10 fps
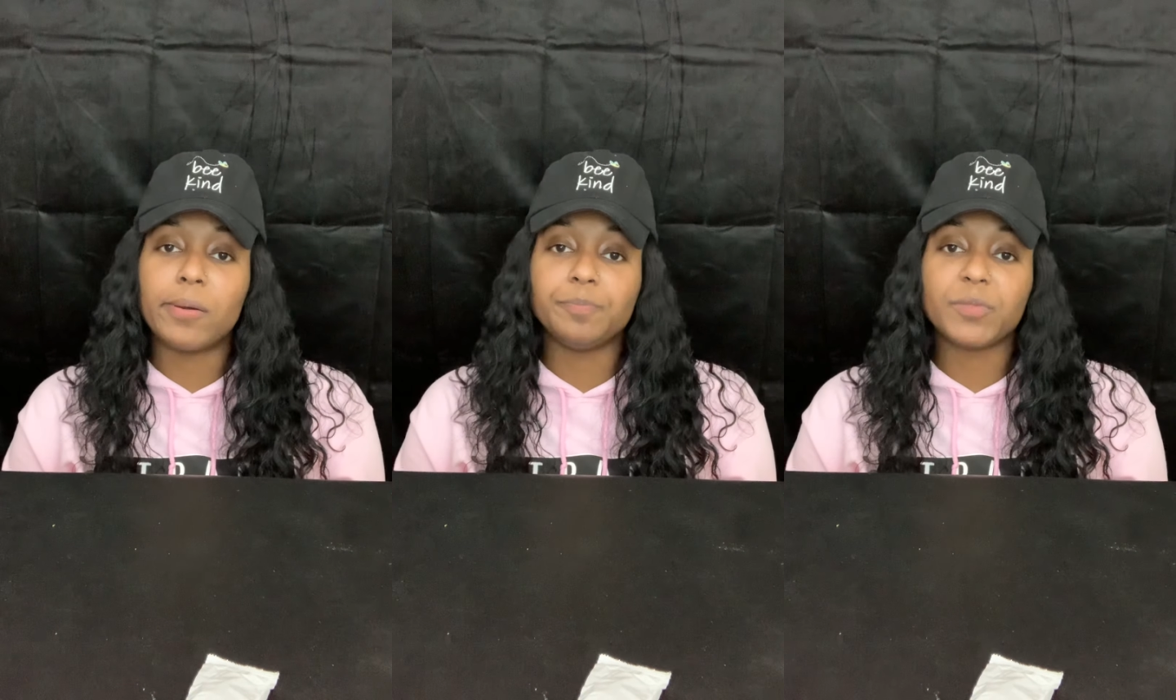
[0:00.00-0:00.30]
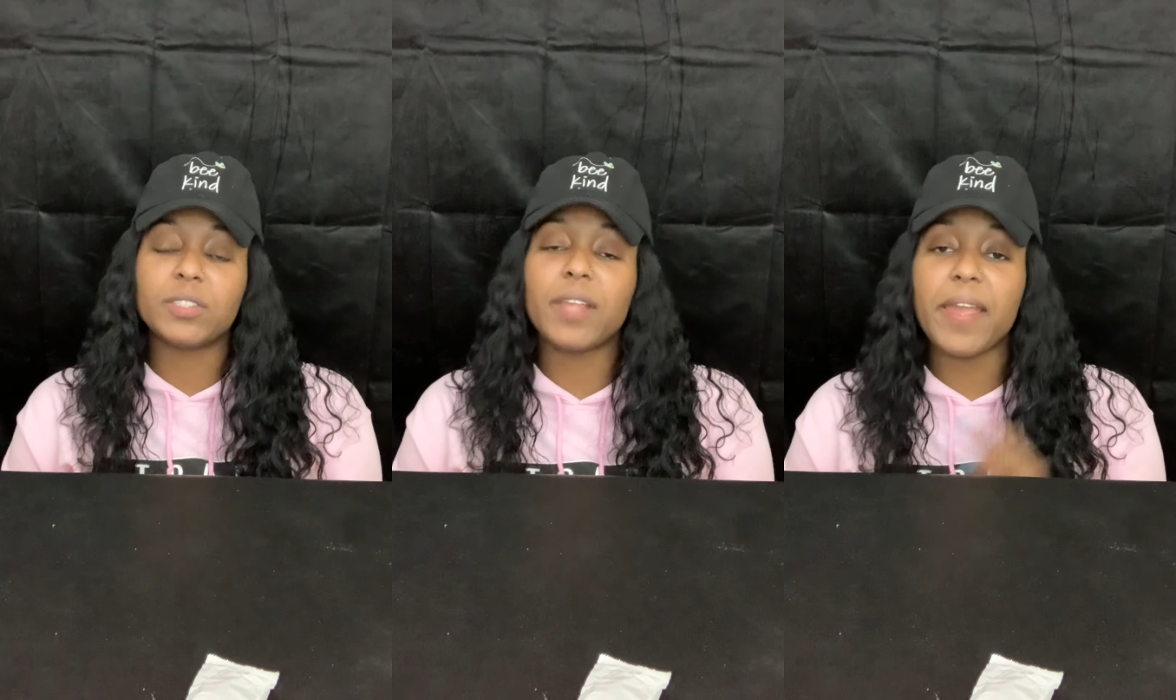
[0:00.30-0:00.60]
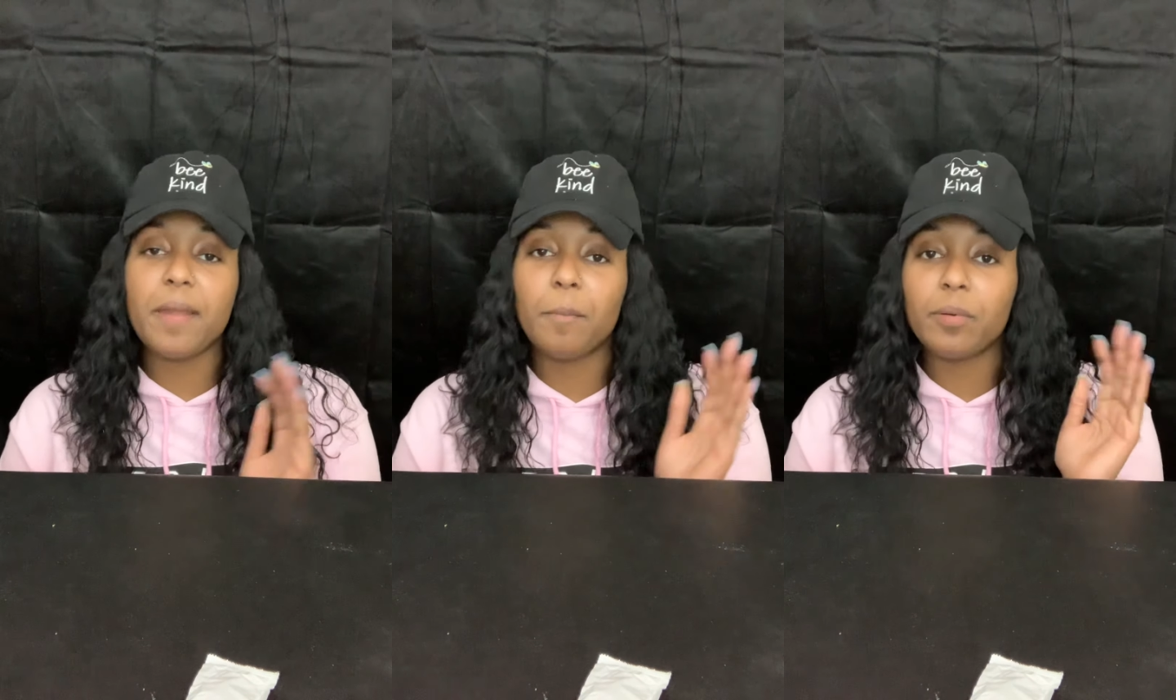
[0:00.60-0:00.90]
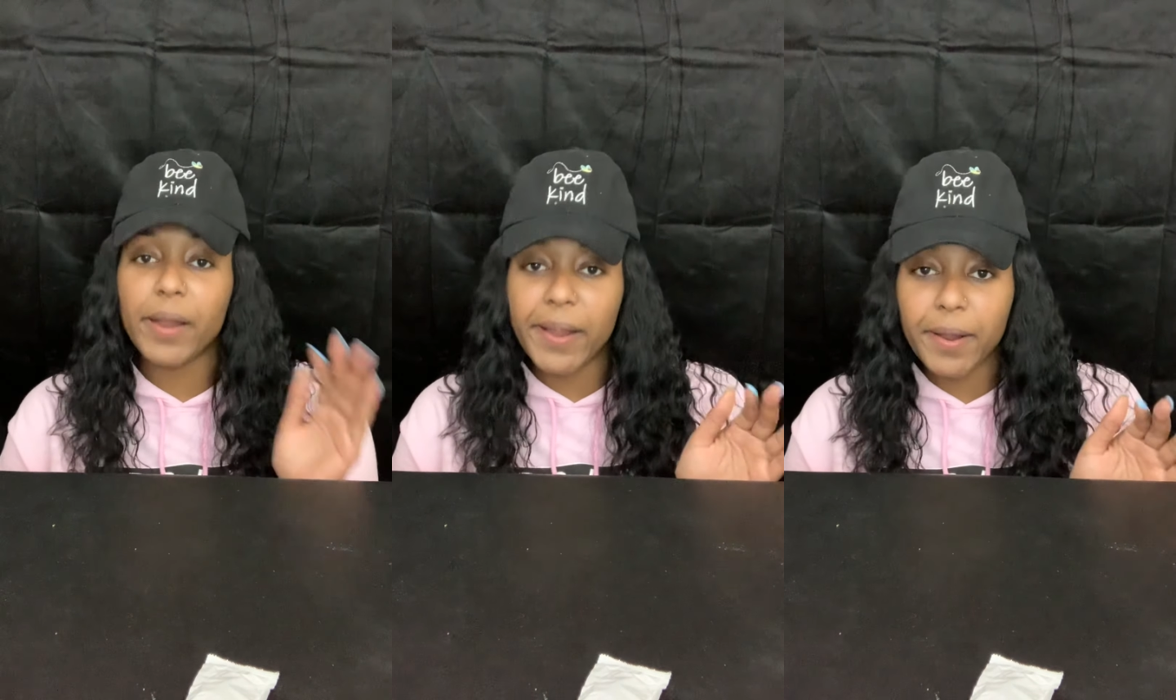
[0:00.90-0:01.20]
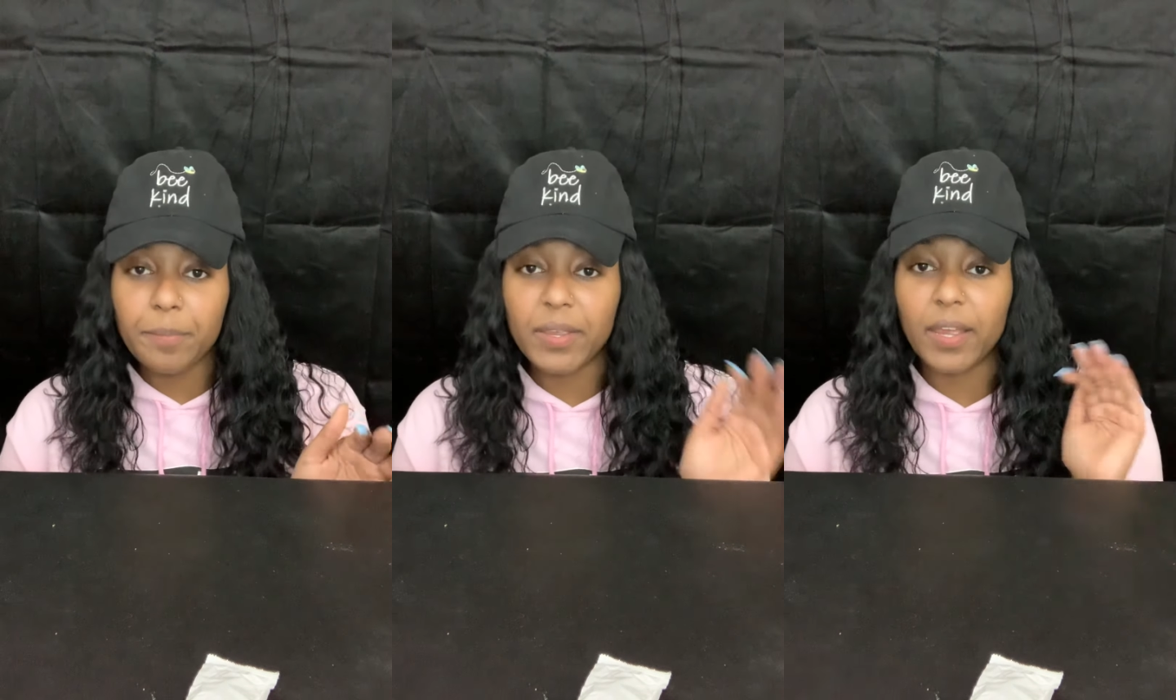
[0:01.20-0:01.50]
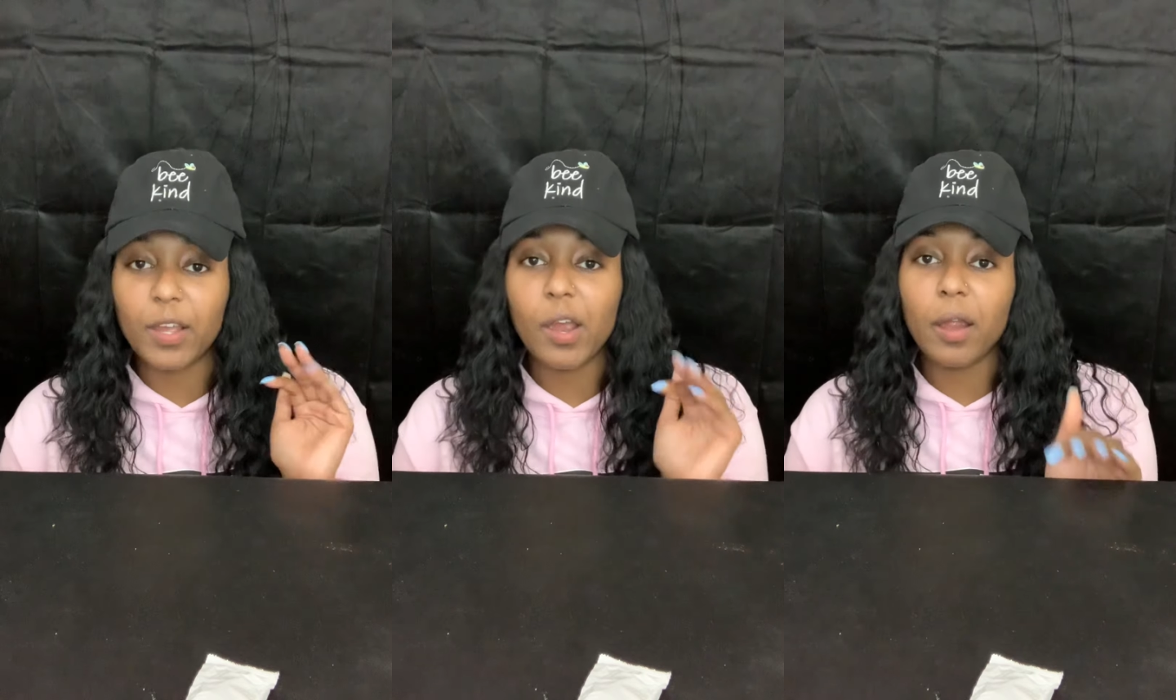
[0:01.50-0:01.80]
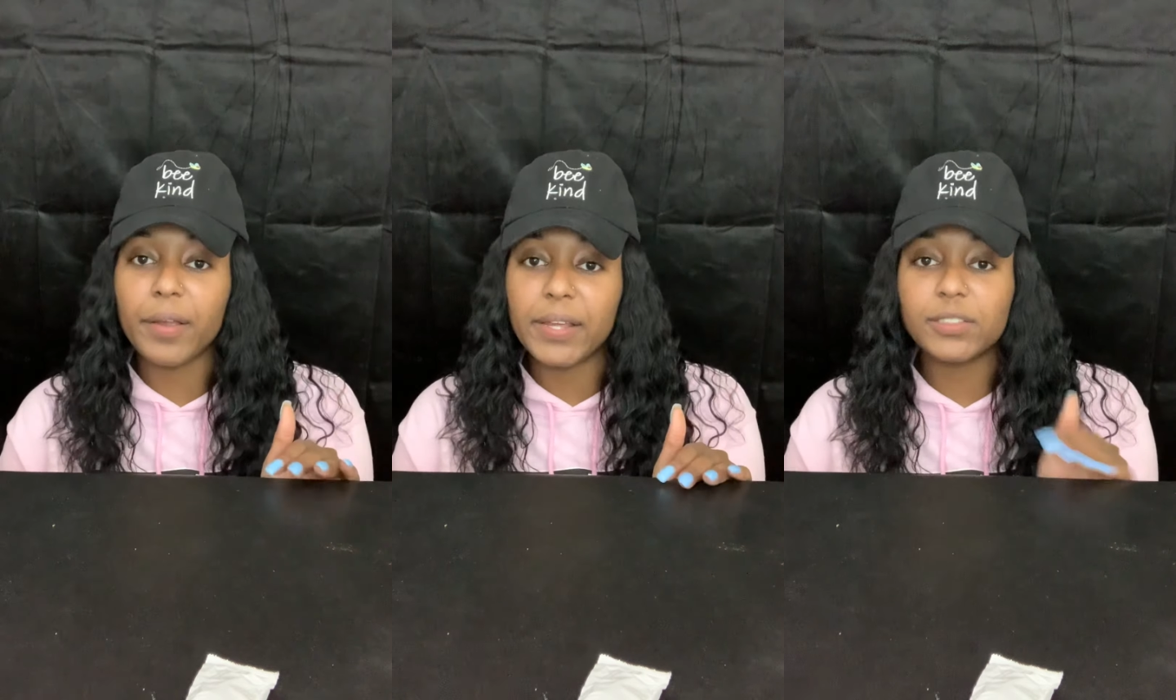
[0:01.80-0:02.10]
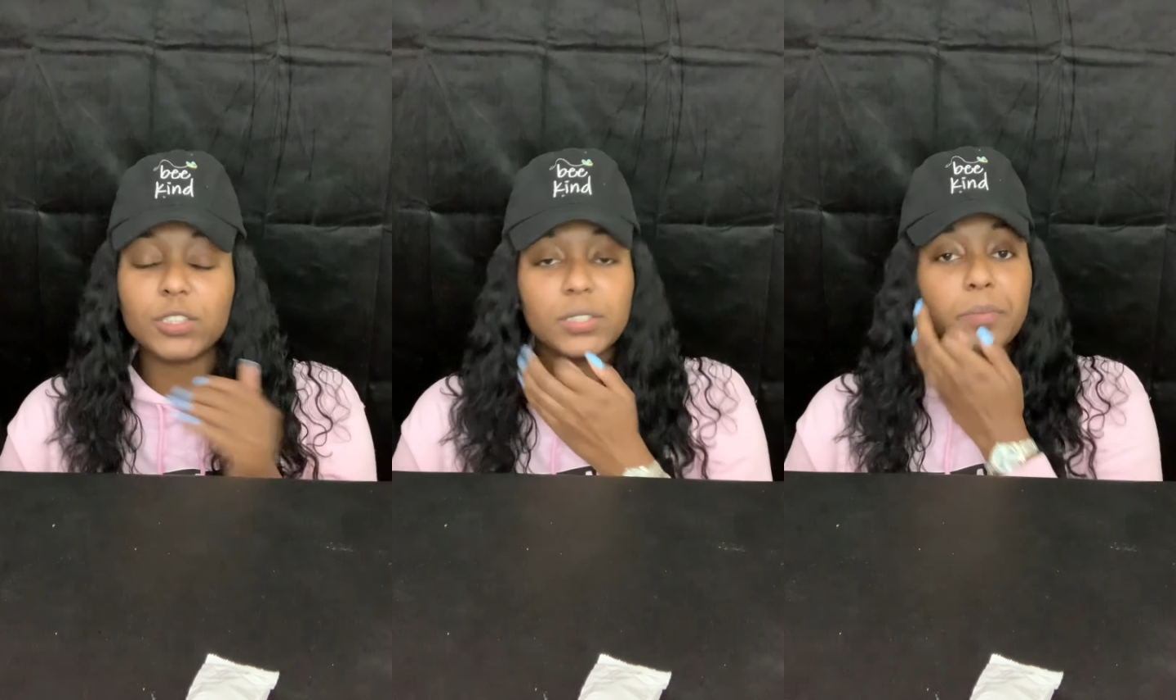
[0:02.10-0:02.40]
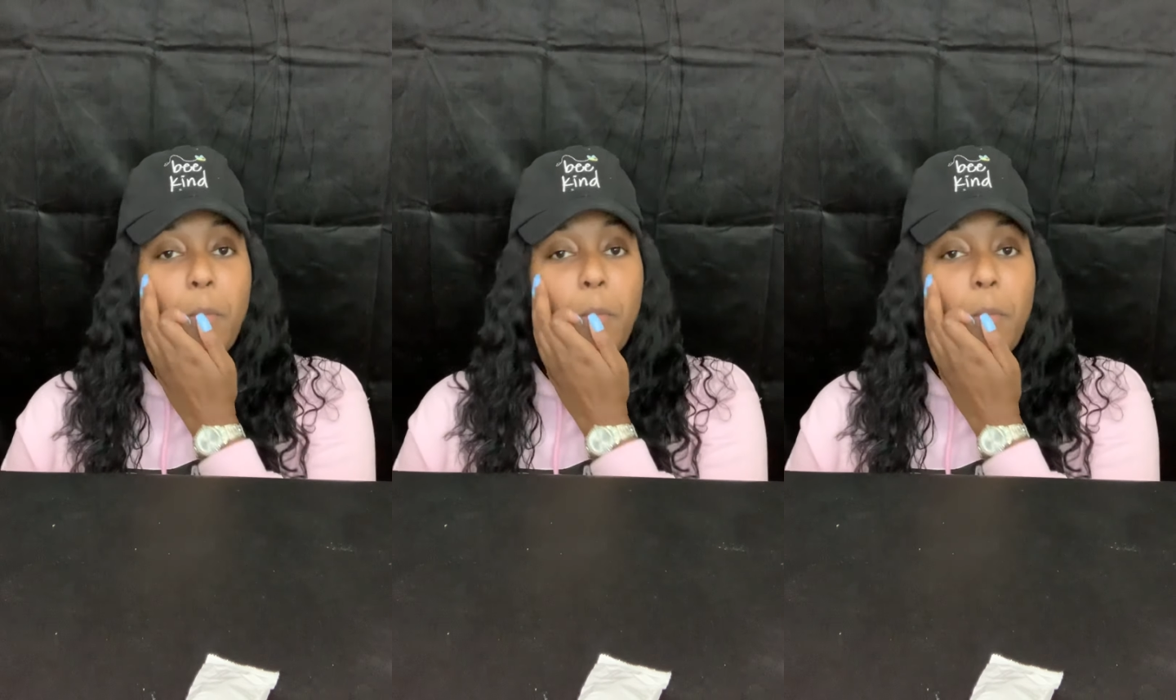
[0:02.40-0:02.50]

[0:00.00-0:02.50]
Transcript: Stay in prayer. Be encouraged.